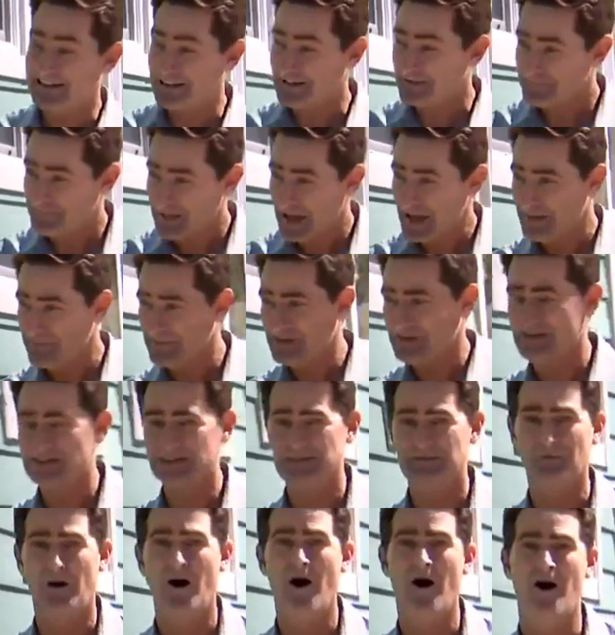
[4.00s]
it may be
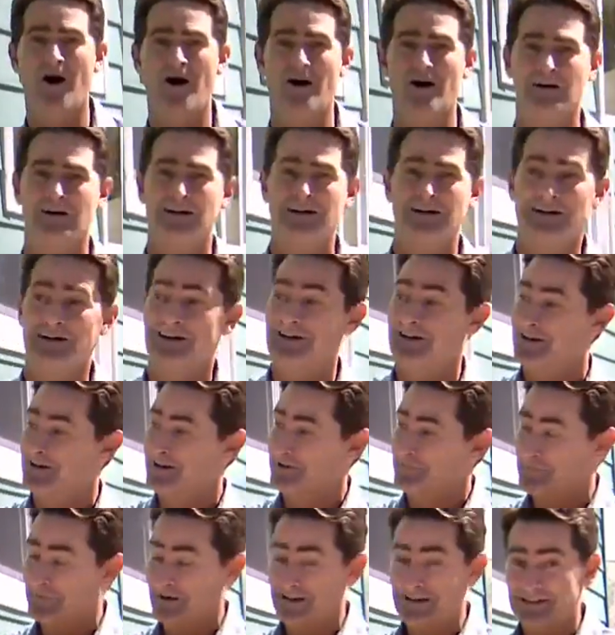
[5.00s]
small,
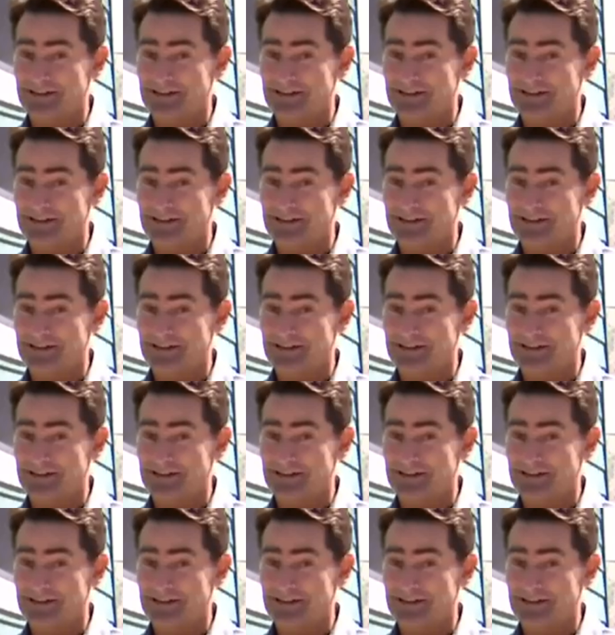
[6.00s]
but